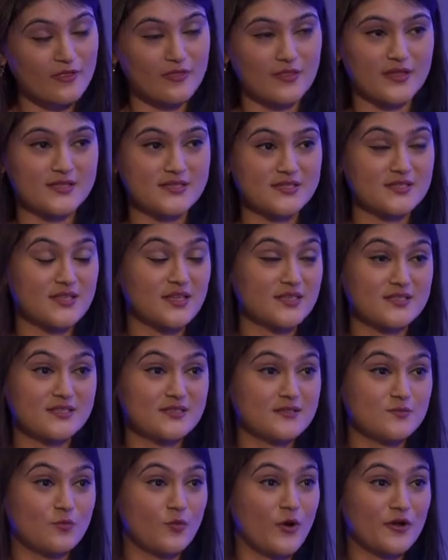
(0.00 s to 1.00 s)

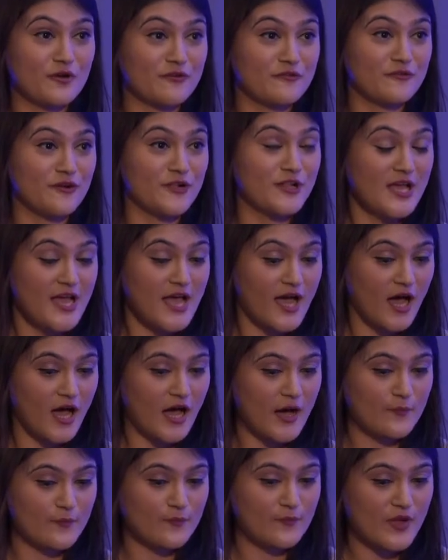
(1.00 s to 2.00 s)
That's wonderful.
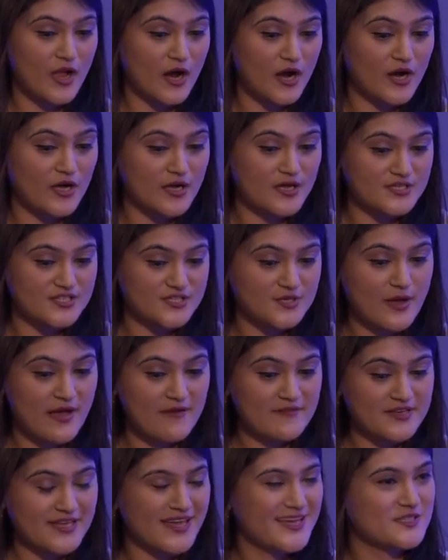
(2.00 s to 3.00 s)
Do you
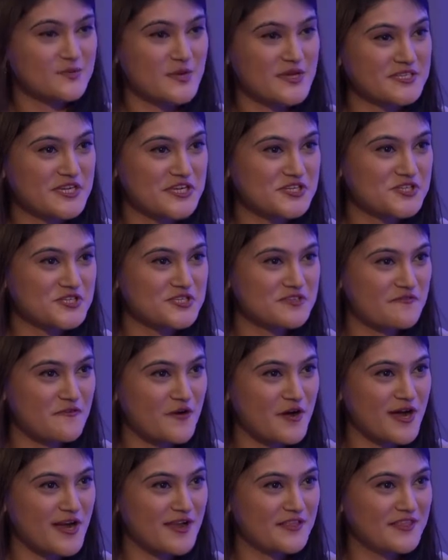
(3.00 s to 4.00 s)
have any expectations
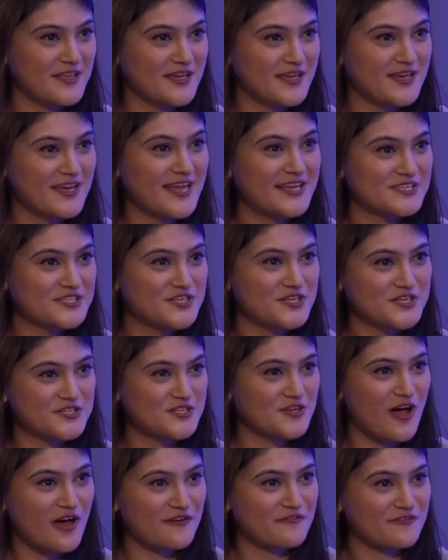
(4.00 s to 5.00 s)
for the next
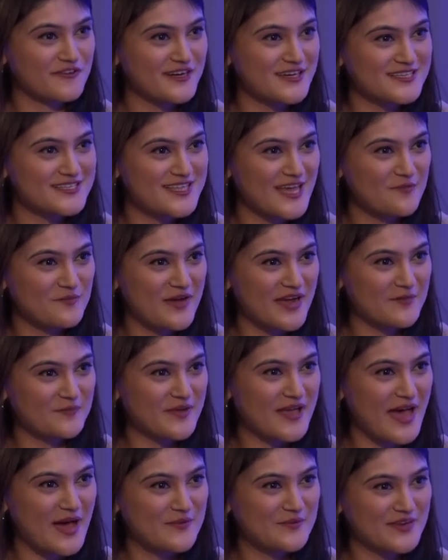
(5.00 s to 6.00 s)
year's conference that
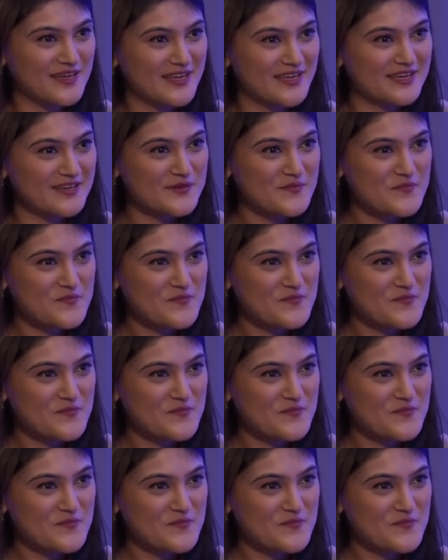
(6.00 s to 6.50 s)
might be happening?